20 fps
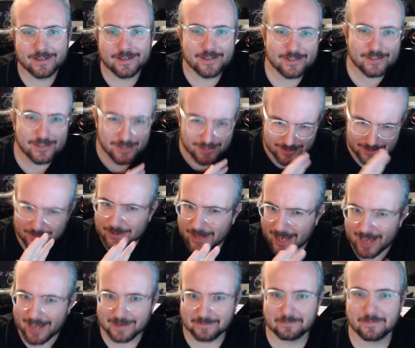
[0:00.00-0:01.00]
It's
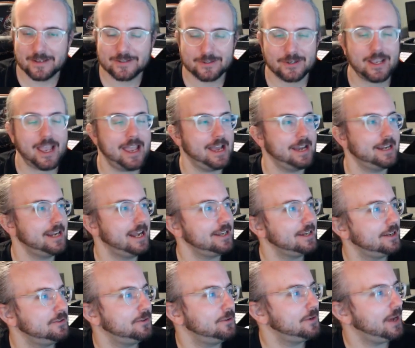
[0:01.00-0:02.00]
okay. It's okay.
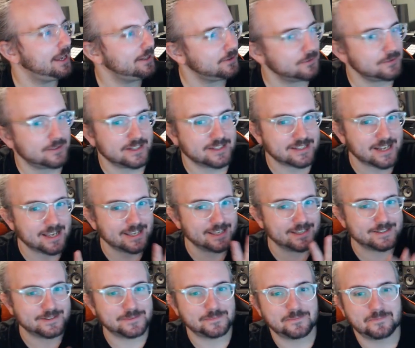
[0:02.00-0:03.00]
I don't dislike
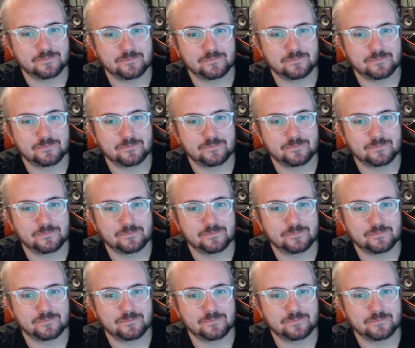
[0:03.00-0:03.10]
it.